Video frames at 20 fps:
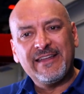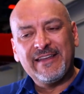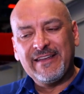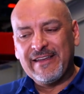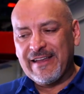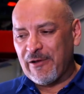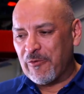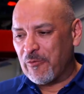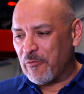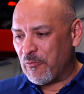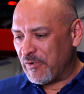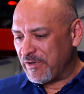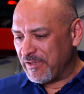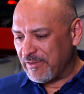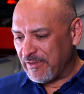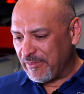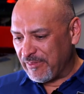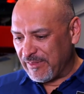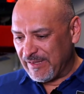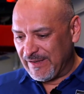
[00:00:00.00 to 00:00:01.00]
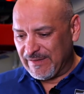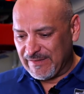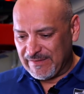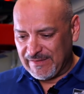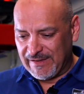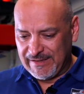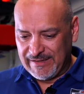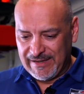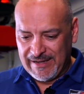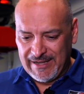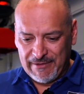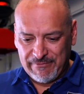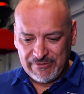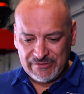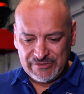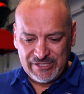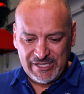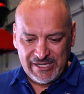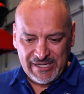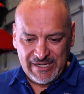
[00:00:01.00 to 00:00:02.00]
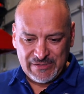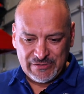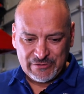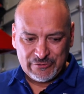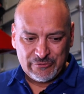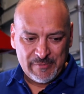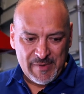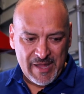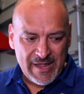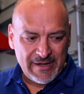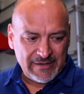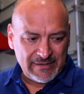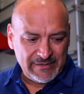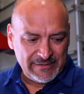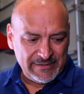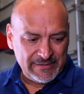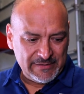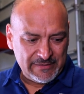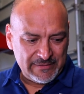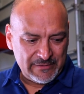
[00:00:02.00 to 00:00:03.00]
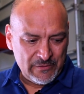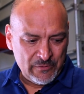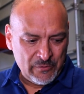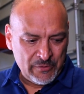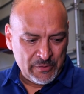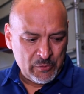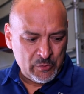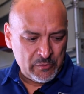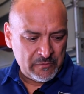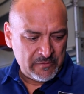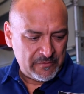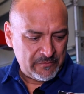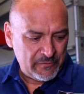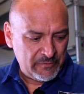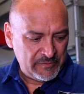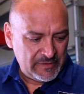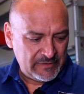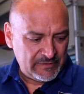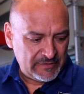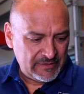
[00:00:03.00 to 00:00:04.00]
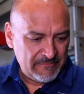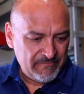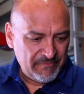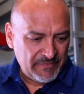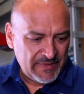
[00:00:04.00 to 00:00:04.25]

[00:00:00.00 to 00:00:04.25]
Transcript: Now, one of the things that has changed dramatically is going over from this